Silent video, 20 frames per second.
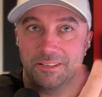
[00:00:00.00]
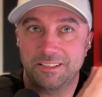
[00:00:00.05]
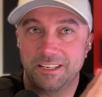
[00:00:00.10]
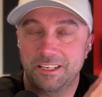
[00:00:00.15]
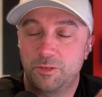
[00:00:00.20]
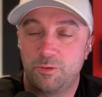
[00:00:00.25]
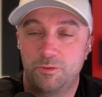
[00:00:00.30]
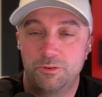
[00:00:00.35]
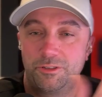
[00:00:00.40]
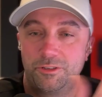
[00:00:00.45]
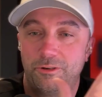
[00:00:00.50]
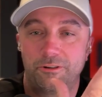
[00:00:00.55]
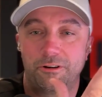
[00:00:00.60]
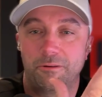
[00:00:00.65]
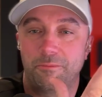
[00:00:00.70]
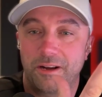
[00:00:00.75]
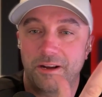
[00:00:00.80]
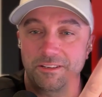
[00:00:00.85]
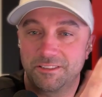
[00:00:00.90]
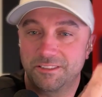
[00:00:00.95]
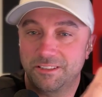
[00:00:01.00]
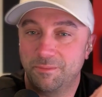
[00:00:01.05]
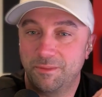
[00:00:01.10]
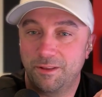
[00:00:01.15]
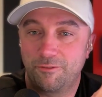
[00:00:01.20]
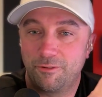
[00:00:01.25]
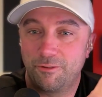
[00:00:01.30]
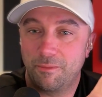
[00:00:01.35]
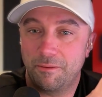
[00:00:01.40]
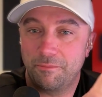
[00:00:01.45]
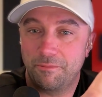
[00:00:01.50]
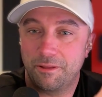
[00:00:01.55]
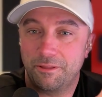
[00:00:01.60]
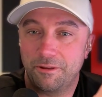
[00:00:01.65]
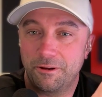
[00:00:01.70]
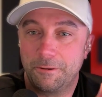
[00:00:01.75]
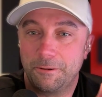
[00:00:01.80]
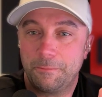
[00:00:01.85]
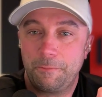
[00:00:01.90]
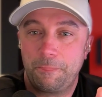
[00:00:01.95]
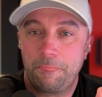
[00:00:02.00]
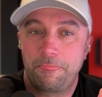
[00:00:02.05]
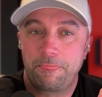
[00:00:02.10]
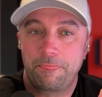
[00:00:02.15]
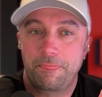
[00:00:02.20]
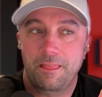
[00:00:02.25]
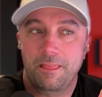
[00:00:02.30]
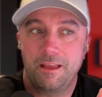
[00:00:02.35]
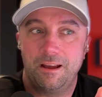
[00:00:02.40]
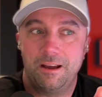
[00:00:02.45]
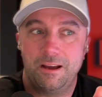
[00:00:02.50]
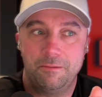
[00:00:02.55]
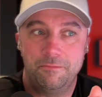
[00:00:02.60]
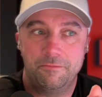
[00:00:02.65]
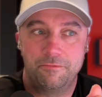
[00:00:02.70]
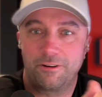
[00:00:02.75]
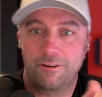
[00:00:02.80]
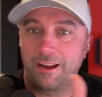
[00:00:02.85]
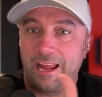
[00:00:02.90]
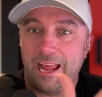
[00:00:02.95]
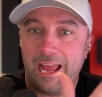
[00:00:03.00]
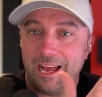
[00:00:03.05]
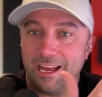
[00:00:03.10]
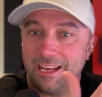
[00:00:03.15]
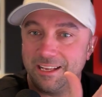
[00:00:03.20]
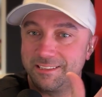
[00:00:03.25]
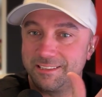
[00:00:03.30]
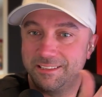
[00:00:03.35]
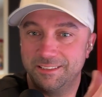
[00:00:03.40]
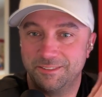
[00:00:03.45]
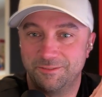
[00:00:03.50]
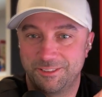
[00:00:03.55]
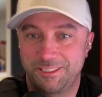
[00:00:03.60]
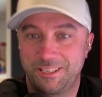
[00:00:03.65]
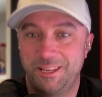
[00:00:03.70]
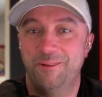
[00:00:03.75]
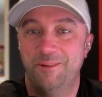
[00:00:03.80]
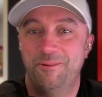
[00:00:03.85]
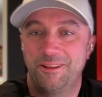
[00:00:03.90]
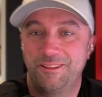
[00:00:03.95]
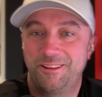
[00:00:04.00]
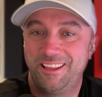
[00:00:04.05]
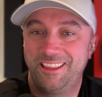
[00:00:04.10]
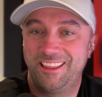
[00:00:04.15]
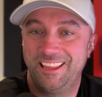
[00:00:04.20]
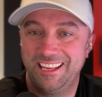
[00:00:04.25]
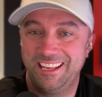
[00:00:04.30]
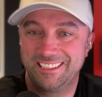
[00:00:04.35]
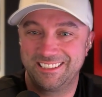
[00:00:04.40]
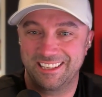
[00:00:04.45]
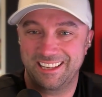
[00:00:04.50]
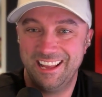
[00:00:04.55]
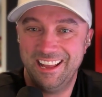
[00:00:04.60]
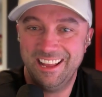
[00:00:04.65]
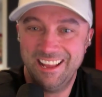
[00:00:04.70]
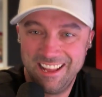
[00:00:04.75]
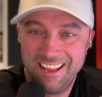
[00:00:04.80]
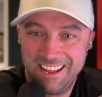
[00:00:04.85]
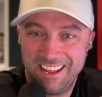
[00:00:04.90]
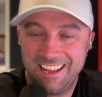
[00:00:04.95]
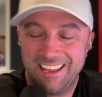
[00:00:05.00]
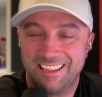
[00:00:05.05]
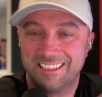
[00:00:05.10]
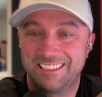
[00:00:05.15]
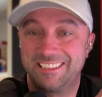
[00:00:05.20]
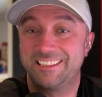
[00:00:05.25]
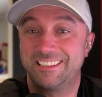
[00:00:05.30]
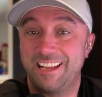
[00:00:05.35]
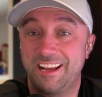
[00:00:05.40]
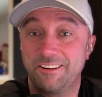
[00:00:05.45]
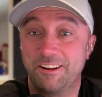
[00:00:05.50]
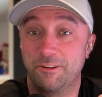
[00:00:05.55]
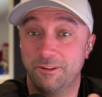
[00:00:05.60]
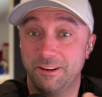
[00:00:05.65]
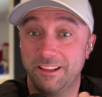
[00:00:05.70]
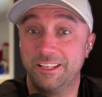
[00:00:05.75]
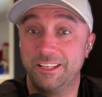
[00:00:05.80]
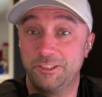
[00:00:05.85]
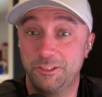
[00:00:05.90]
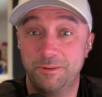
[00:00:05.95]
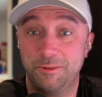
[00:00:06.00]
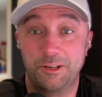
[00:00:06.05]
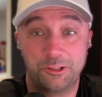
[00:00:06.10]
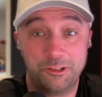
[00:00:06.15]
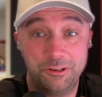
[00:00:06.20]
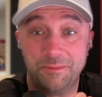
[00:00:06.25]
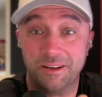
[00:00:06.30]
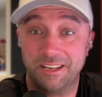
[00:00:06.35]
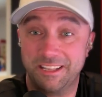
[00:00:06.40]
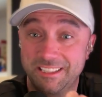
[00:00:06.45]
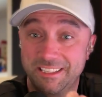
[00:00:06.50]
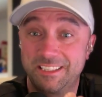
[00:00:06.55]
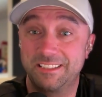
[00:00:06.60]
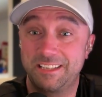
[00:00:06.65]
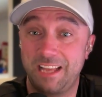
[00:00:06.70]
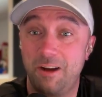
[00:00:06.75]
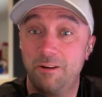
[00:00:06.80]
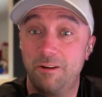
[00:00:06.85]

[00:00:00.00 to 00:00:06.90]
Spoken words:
like $200 or something from my brother, for gas and for some other things. Like this is sounding really doom and gloom, but this is how